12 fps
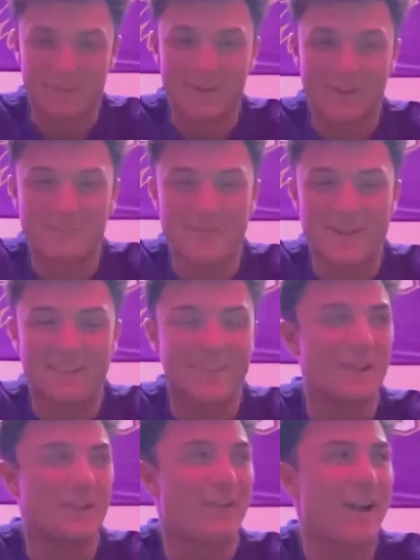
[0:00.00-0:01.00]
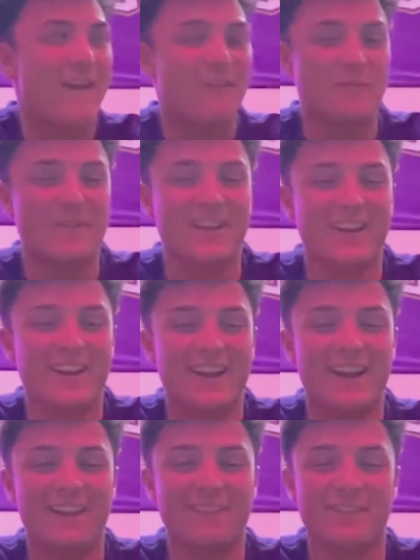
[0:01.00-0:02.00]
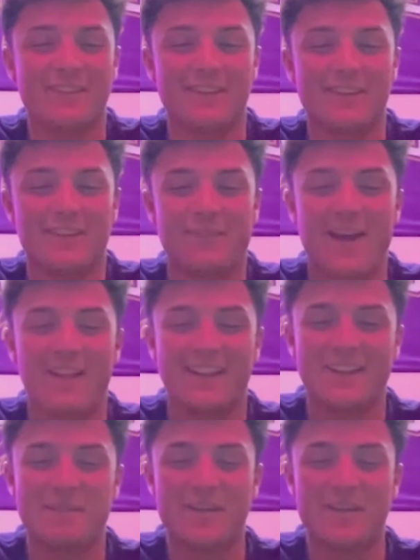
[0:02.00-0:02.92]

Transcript: good, man. Thank you for having me today. Finally get to be on